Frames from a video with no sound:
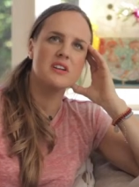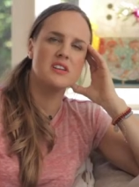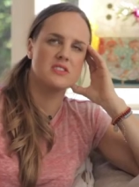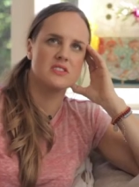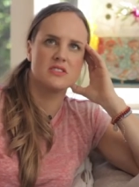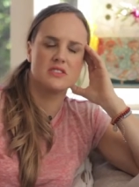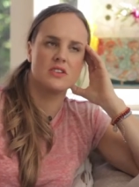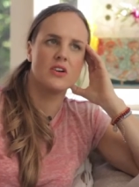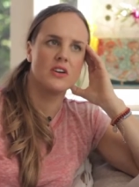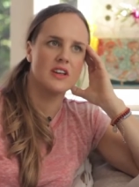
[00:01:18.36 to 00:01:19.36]
it is. It's
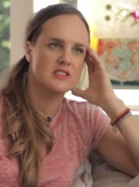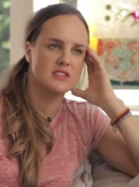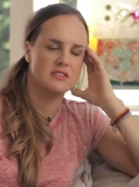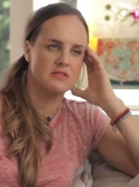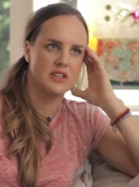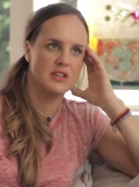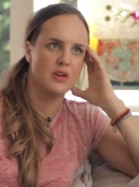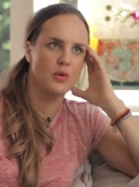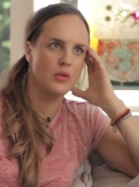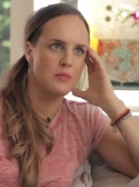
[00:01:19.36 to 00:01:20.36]
God. That's really
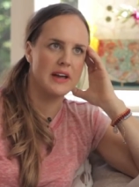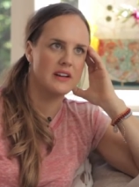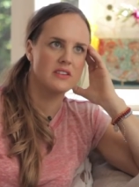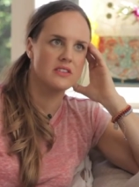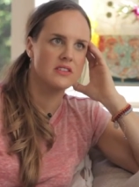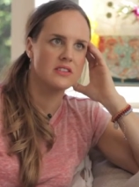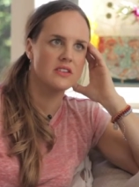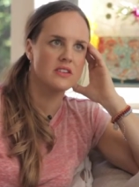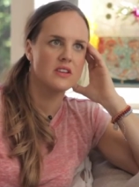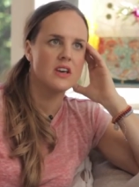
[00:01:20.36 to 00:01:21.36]
yeah. all that matters.
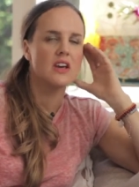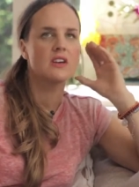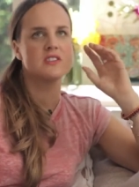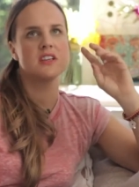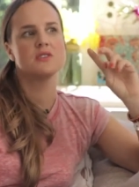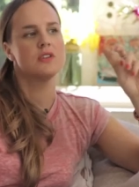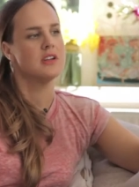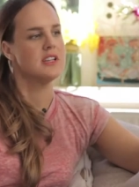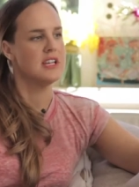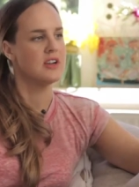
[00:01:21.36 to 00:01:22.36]
Totally. Because yeah. there's
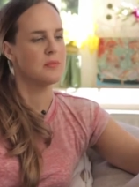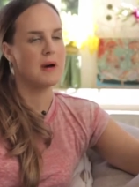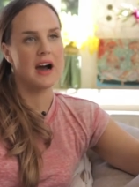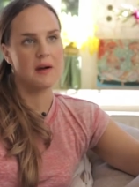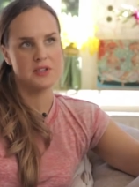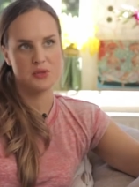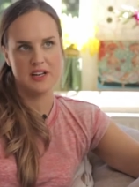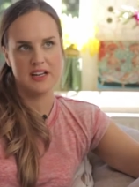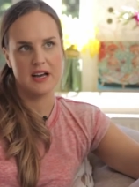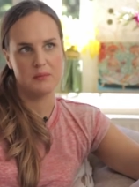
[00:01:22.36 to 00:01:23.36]
a year apart
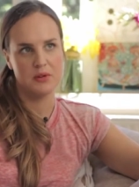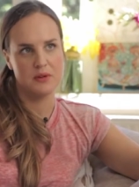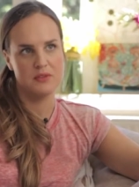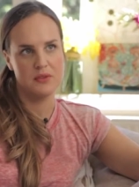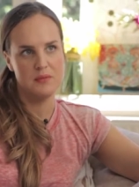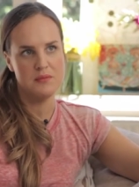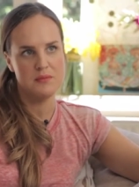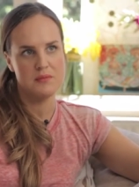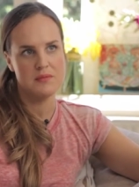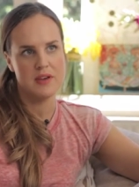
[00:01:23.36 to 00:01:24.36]
between a couple of them.
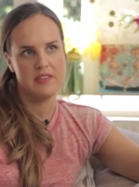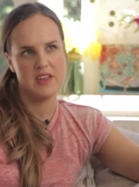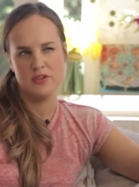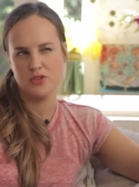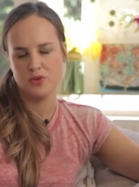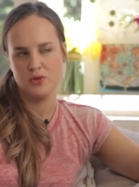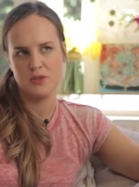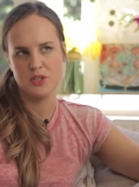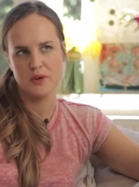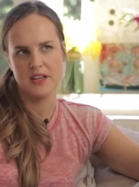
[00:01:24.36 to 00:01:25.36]
Yes. And then two
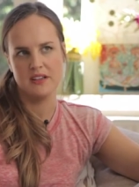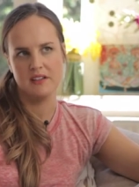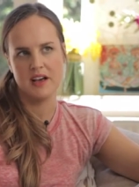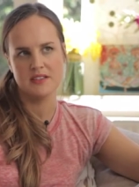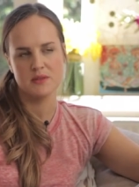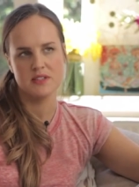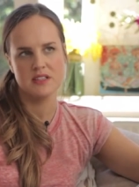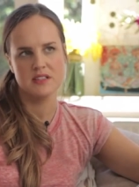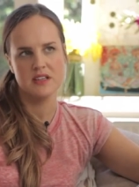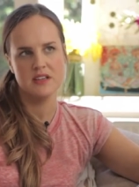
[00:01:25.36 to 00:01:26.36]
between the last
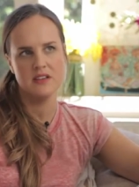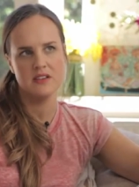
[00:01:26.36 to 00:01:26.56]
ones. Is yeah. there?